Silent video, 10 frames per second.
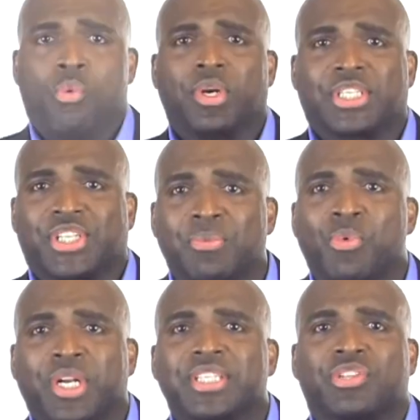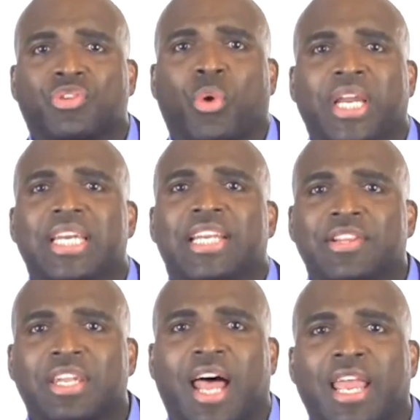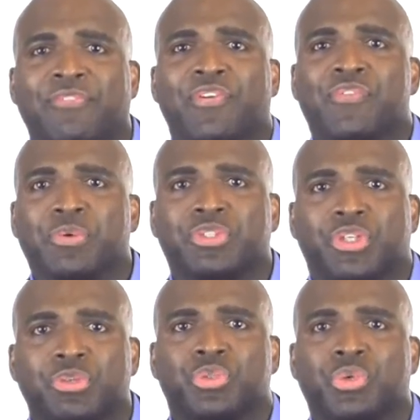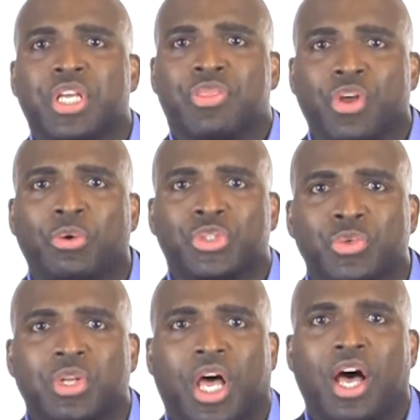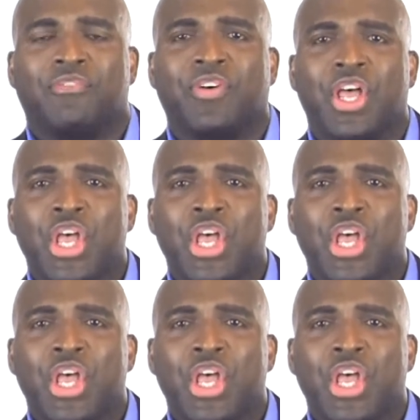When someone is threatening the life of your children and those you love,